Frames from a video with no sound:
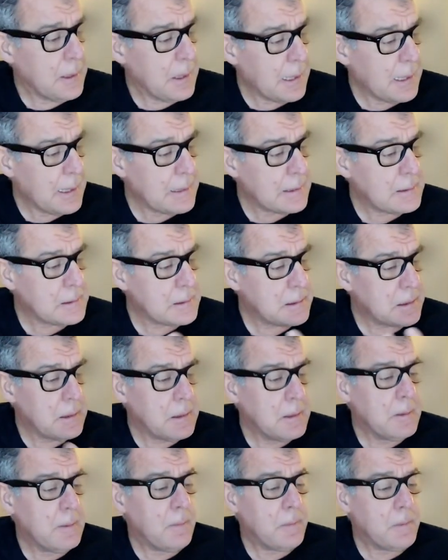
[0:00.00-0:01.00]
and
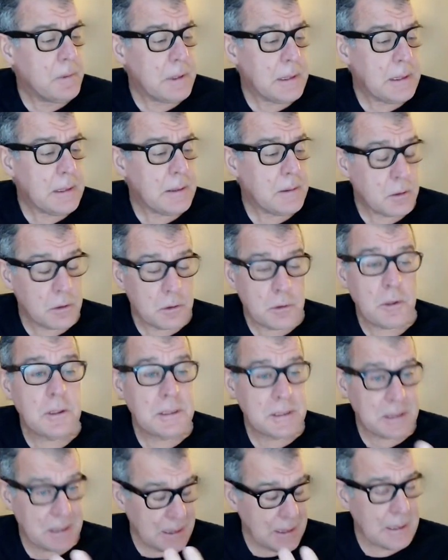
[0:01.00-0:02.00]
the
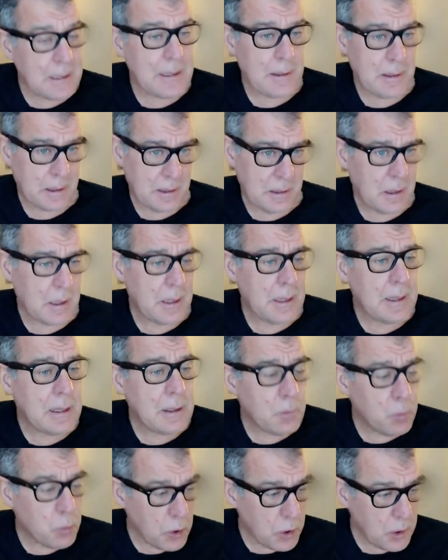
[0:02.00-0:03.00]
drugs
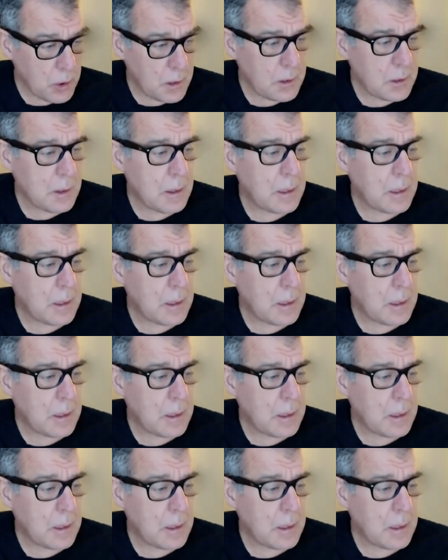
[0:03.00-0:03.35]
clearly work.